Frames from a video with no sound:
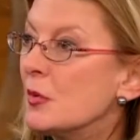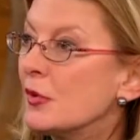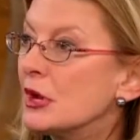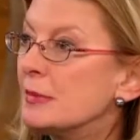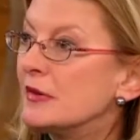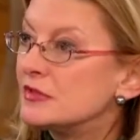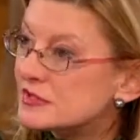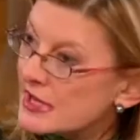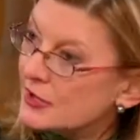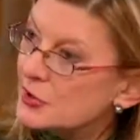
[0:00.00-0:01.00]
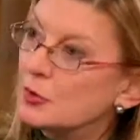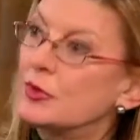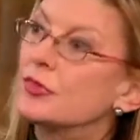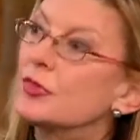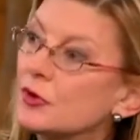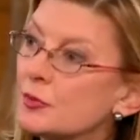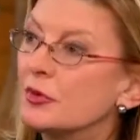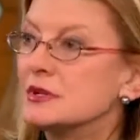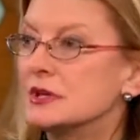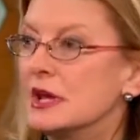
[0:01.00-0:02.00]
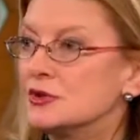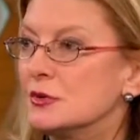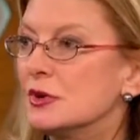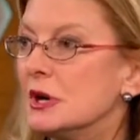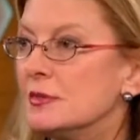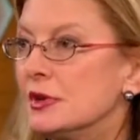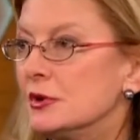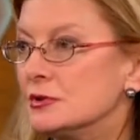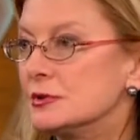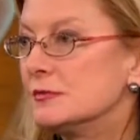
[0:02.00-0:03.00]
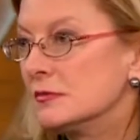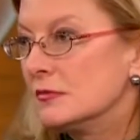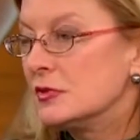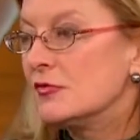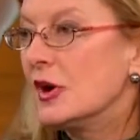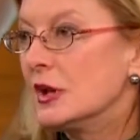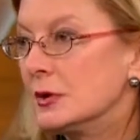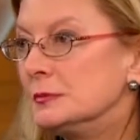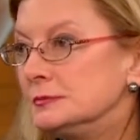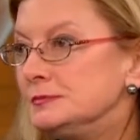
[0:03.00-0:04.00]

worried about the second or the third breast cancer that will come in the years to follow.